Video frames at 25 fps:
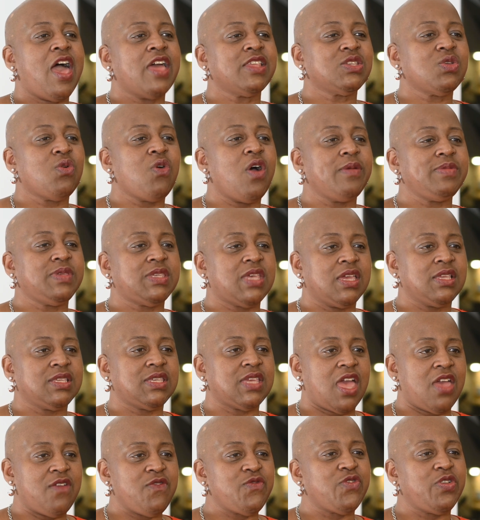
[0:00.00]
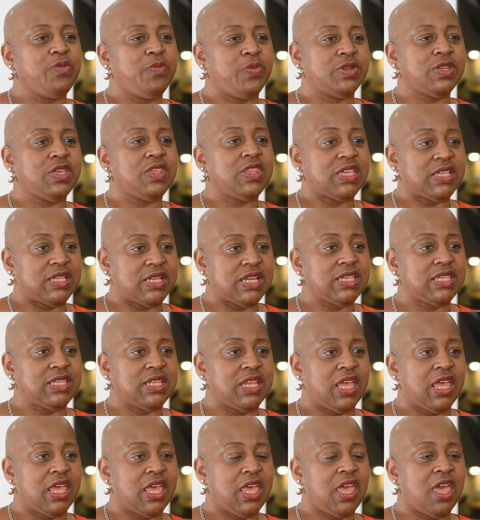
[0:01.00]
And so I'm saying to everybody that's
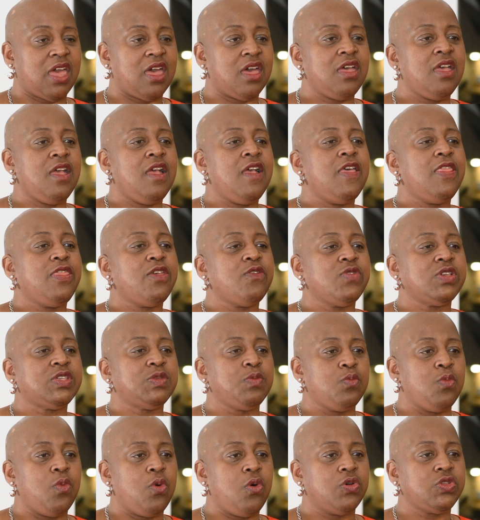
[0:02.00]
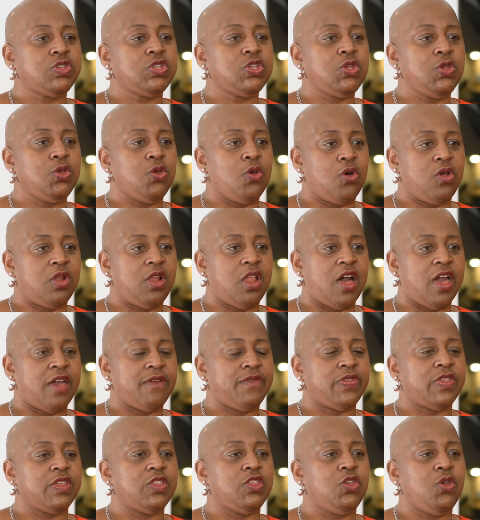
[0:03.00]
listening here, there is more to your
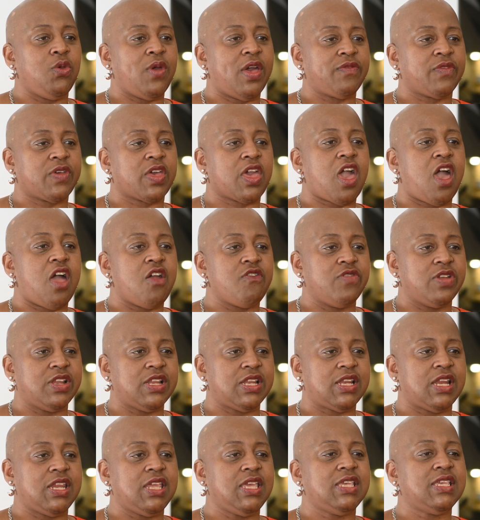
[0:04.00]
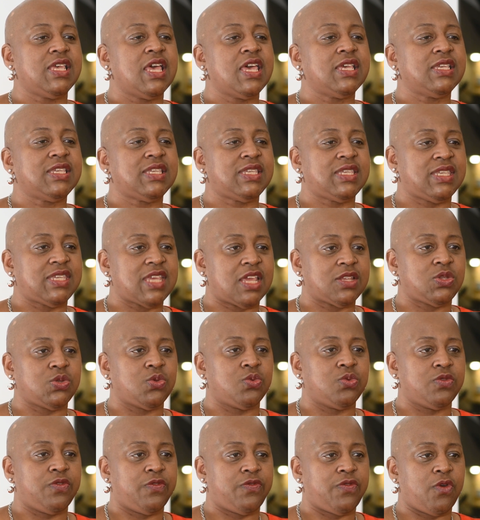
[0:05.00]
life than you have currently
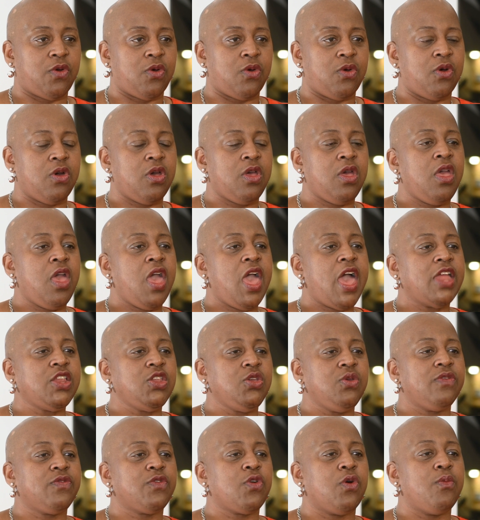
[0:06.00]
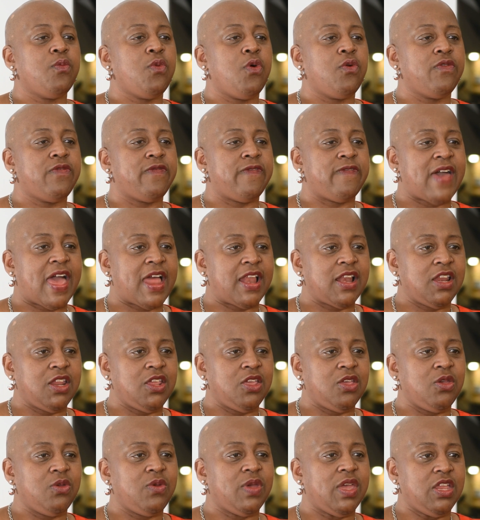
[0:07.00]
settled for. And you have got more
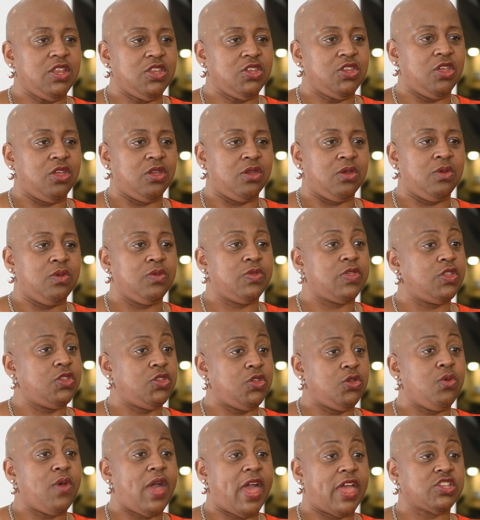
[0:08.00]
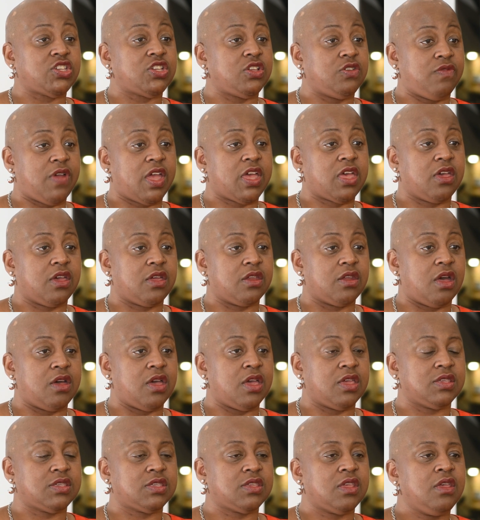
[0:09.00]
value in you than you actually
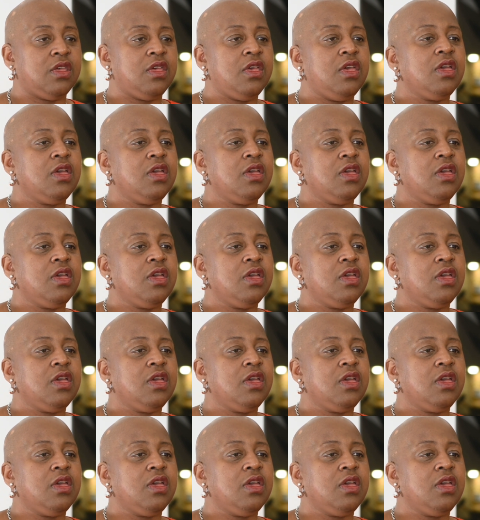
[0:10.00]
recognise.